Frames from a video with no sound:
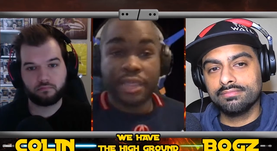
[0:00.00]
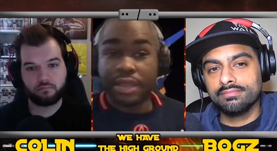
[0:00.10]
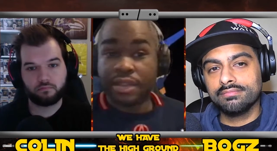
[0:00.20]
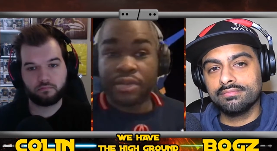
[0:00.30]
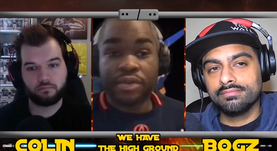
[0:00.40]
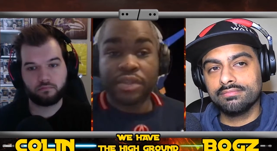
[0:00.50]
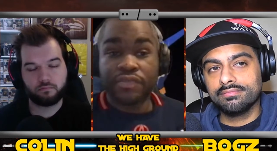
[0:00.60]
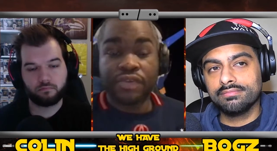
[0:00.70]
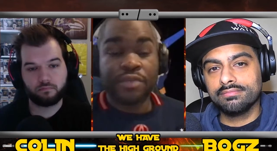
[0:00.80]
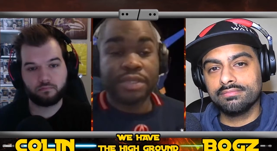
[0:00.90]

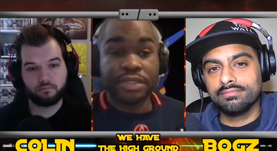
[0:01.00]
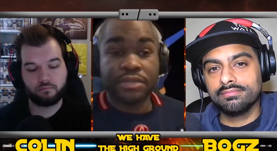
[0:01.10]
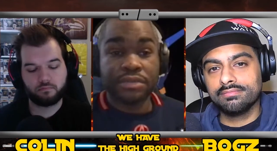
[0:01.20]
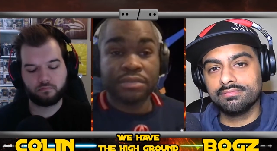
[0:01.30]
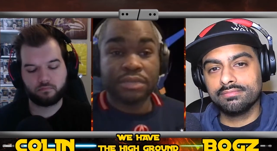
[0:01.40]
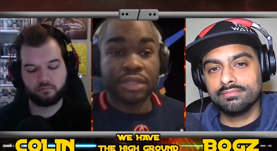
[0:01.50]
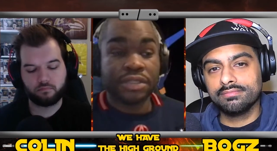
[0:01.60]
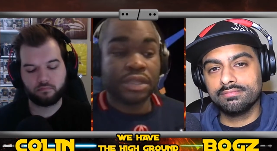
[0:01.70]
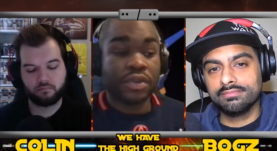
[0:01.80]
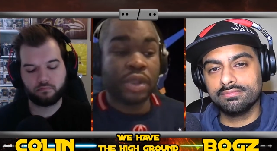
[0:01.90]
Speaker 1: Lucasfilm is in is
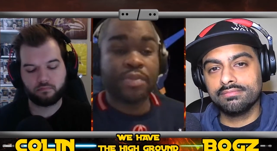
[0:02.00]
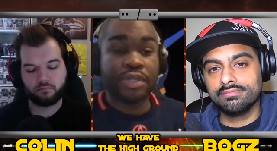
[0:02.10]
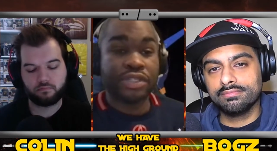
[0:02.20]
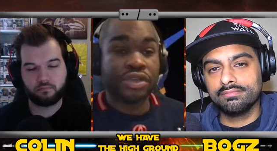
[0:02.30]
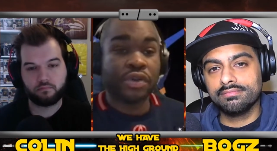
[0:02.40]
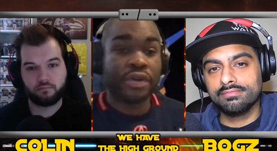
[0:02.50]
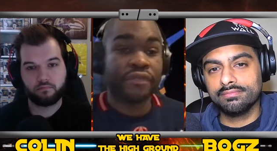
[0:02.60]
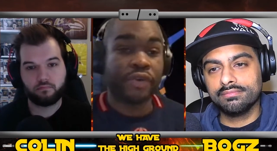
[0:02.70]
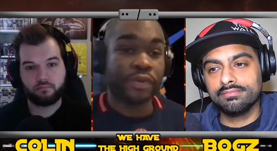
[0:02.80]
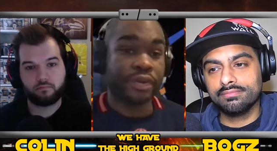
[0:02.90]
in great position going
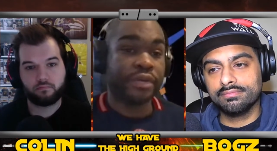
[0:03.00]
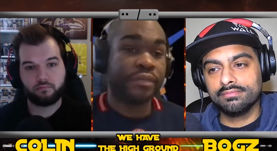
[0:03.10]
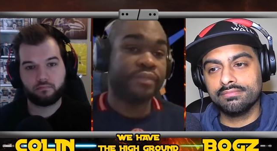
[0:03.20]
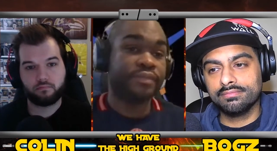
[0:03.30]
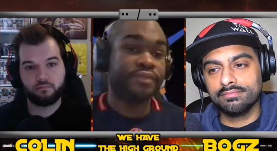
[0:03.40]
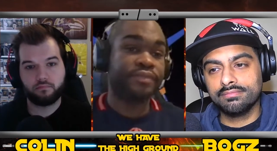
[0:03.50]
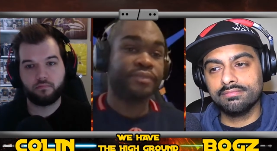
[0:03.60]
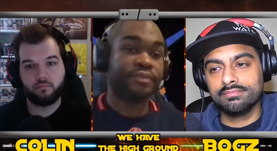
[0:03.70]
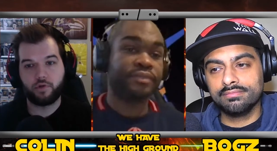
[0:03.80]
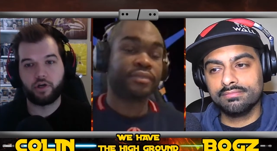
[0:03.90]
forward.
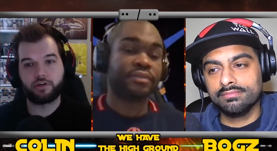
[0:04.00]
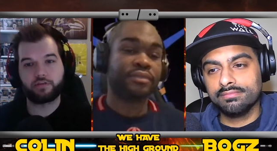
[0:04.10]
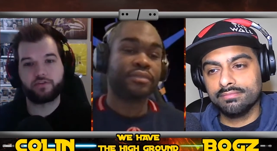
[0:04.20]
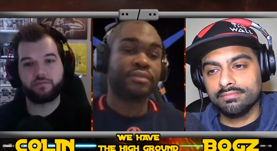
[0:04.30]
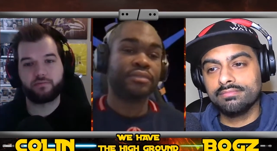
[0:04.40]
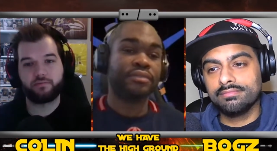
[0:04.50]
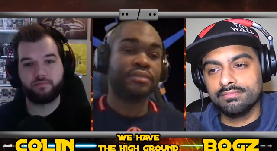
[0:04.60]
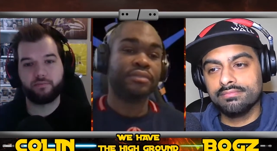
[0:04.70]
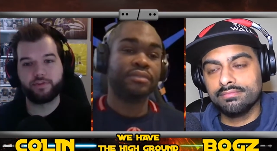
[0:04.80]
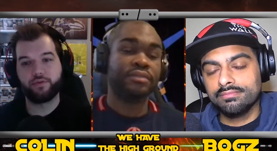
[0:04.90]
Speaker 2: Bogz.
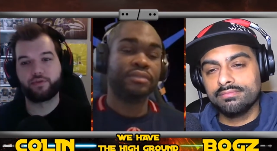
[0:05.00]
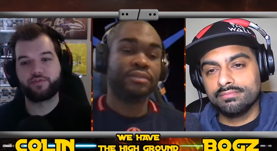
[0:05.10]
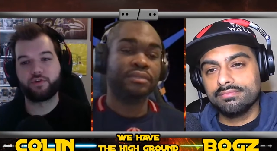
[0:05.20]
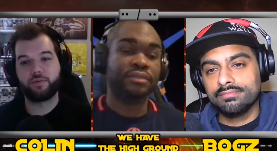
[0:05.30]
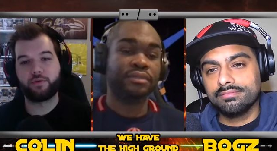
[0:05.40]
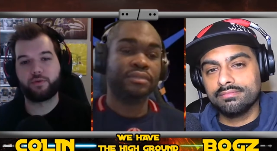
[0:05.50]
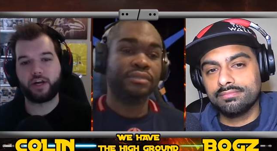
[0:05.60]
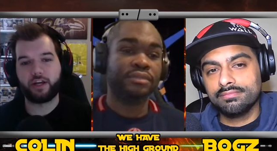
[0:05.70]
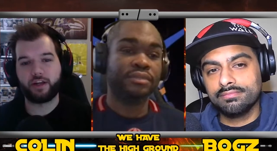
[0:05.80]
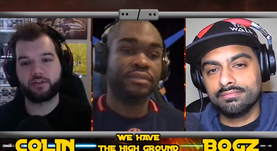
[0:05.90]
Is Lucasfilm in the
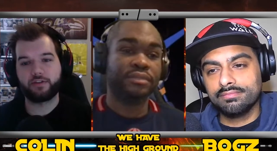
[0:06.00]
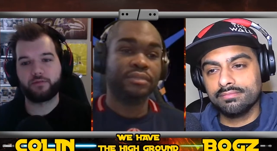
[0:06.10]
right hands?